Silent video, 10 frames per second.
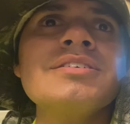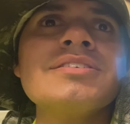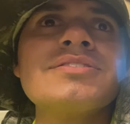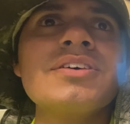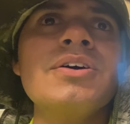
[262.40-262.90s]

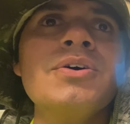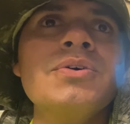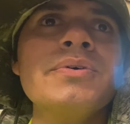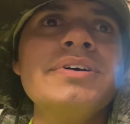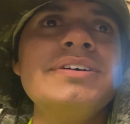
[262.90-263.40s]

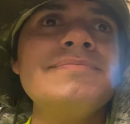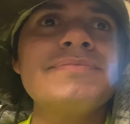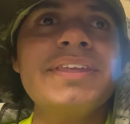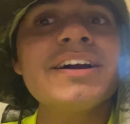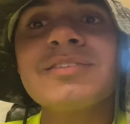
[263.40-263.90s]
So
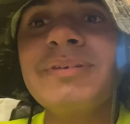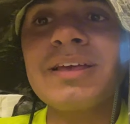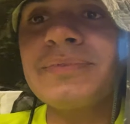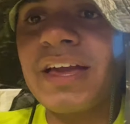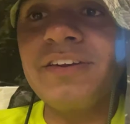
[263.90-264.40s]
that could be
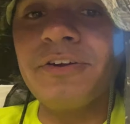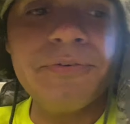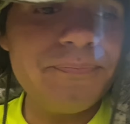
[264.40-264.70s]
something I do.